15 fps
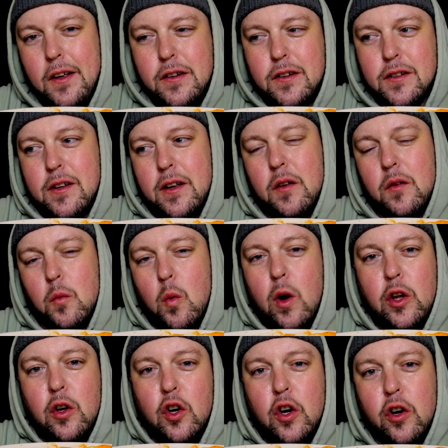just like what
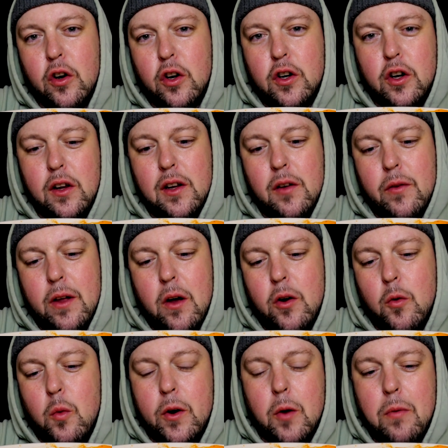you could or couldn't live without
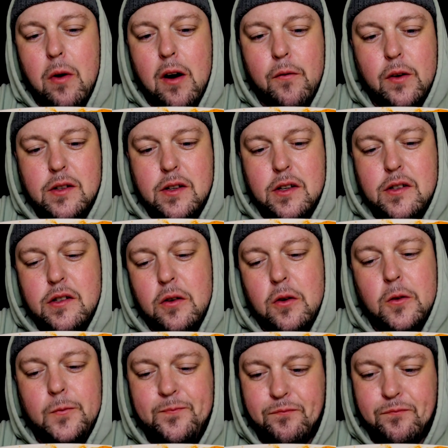or what your preference is. So